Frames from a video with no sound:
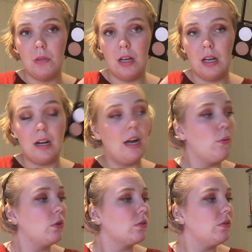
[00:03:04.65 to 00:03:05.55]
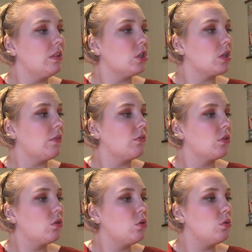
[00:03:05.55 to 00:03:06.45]
And I want to finish off
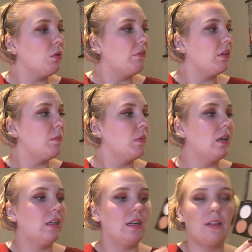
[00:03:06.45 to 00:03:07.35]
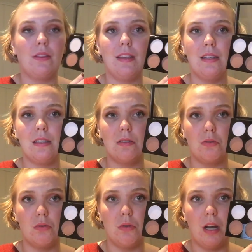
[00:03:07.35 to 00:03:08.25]
2 of them, and I think the
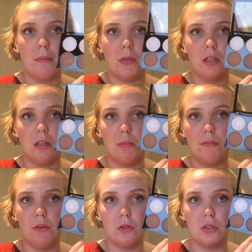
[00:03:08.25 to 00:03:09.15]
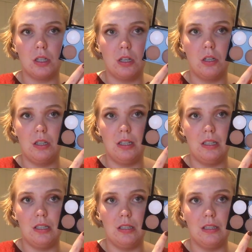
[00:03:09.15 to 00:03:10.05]
2 I'm gonna be focusing on
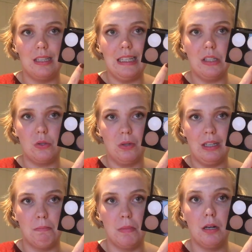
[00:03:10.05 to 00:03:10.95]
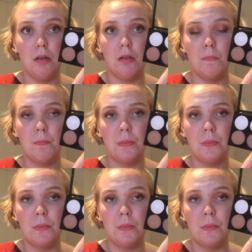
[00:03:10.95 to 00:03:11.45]
is these 2 in the middle.